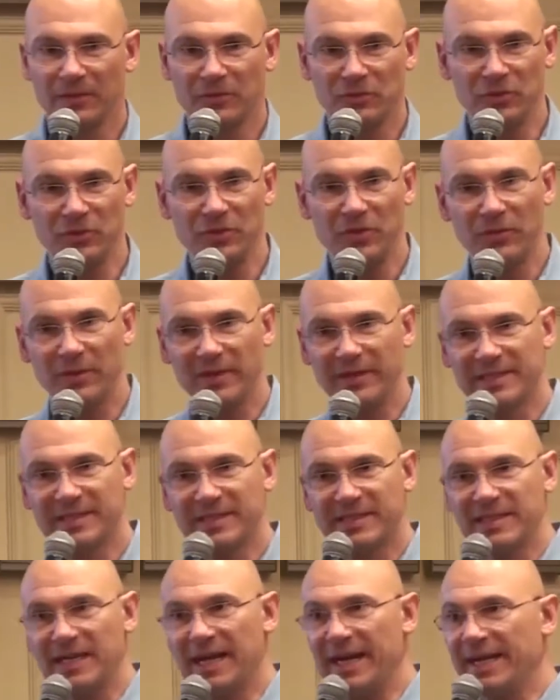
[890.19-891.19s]
Do you
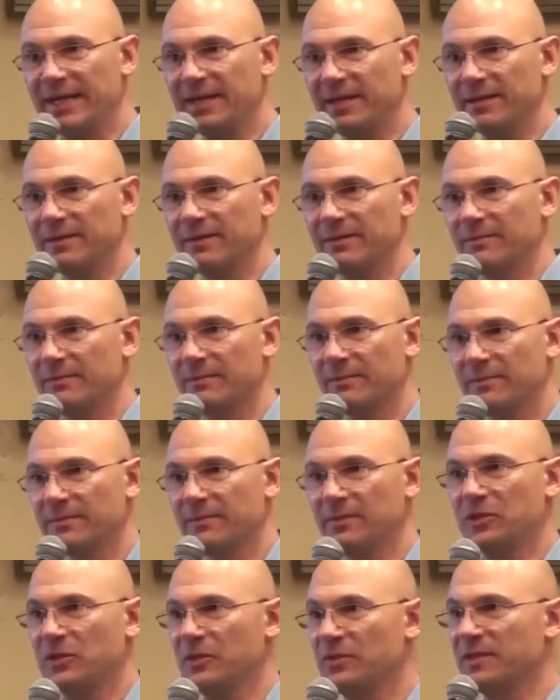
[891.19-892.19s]
assign it
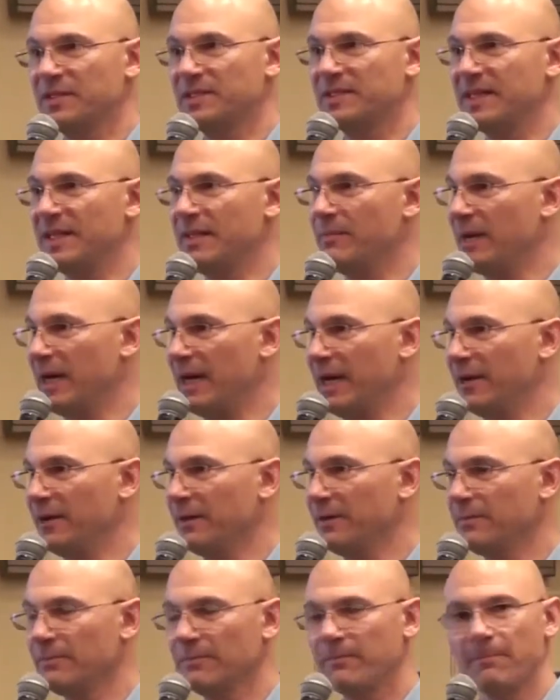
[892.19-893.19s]
to the C
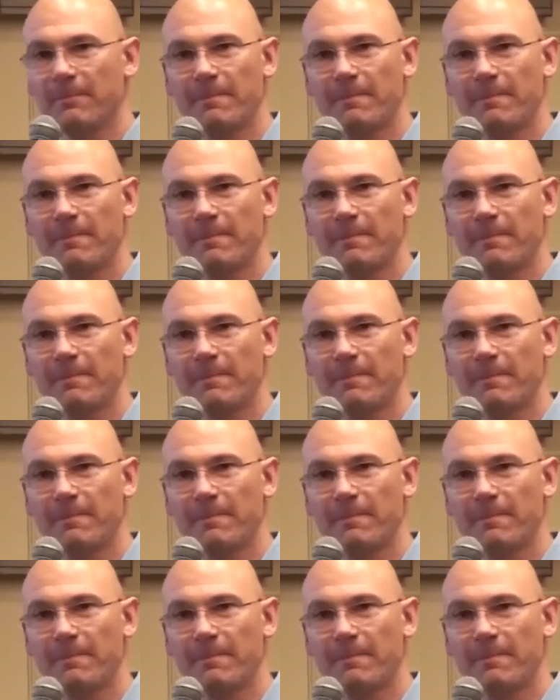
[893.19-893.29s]
buyer,